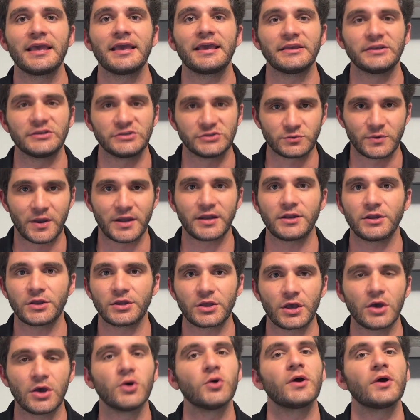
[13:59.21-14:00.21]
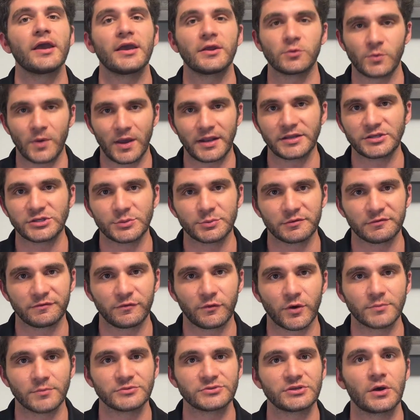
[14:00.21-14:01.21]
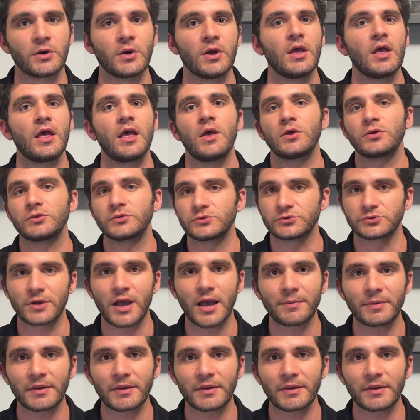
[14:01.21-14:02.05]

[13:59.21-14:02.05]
is ready to go and ready to perform. So drop a